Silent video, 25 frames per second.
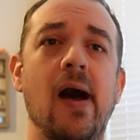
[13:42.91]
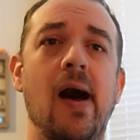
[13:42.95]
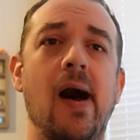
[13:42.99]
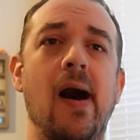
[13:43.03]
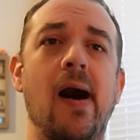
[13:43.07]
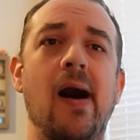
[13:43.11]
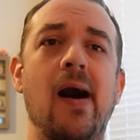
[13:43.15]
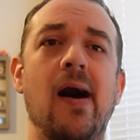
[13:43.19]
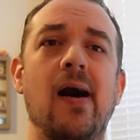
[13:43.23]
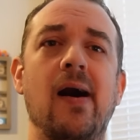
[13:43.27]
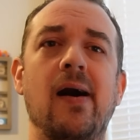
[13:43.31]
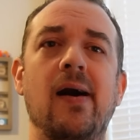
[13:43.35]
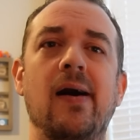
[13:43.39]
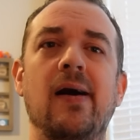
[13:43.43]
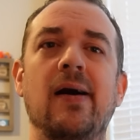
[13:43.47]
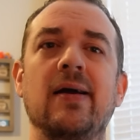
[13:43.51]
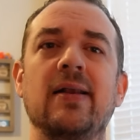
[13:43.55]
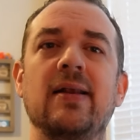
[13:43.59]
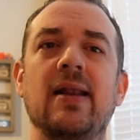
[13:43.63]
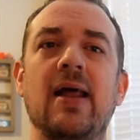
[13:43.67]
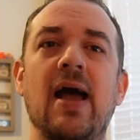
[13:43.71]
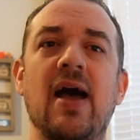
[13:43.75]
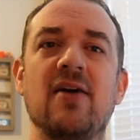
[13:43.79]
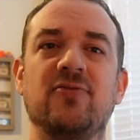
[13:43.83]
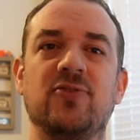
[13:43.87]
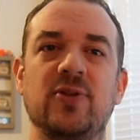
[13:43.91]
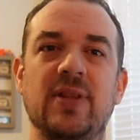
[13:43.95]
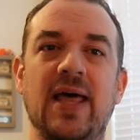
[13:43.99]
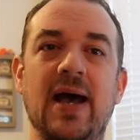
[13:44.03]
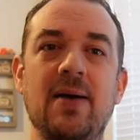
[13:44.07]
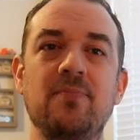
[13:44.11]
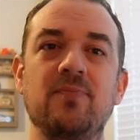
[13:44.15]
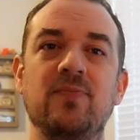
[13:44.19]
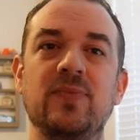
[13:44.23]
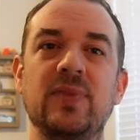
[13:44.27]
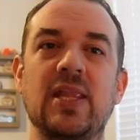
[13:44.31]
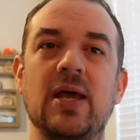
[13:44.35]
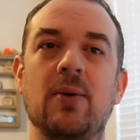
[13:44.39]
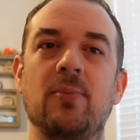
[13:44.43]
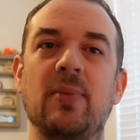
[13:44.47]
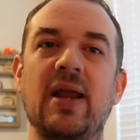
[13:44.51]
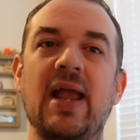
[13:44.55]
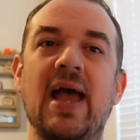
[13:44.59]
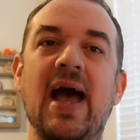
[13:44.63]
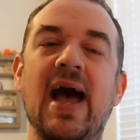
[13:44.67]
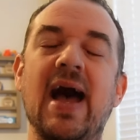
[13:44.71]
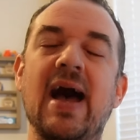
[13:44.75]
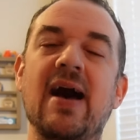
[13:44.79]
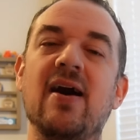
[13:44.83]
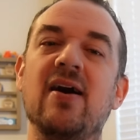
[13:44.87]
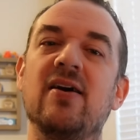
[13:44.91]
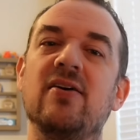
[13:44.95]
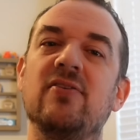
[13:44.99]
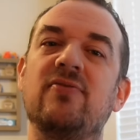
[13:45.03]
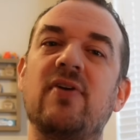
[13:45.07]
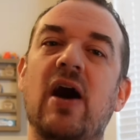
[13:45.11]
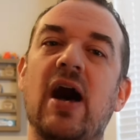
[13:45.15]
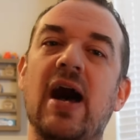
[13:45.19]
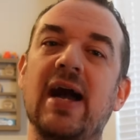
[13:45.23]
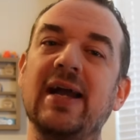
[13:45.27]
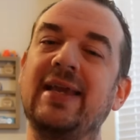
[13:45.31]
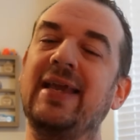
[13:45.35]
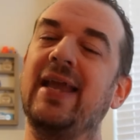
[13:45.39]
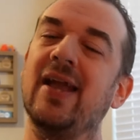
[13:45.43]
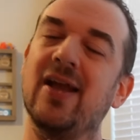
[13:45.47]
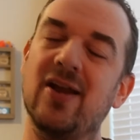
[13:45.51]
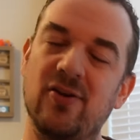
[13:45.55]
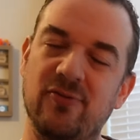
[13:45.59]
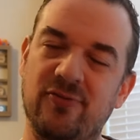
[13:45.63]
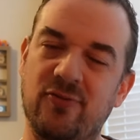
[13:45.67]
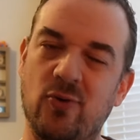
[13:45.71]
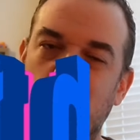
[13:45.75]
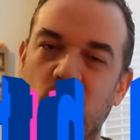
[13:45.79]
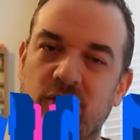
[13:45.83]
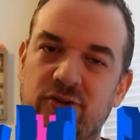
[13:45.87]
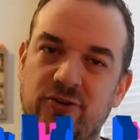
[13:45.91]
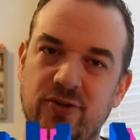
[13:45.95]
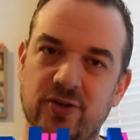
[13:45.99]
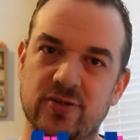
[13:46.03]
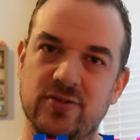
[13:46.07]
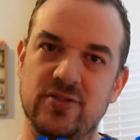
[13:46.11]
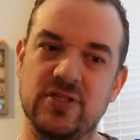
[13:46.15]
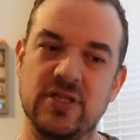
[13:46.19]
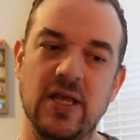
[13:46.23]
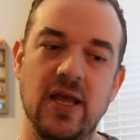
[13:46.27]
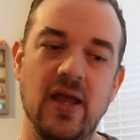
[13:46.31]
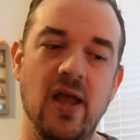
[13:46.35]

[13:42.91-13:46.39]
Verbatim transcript: Uh, after that, then we have I can't afford a cruise.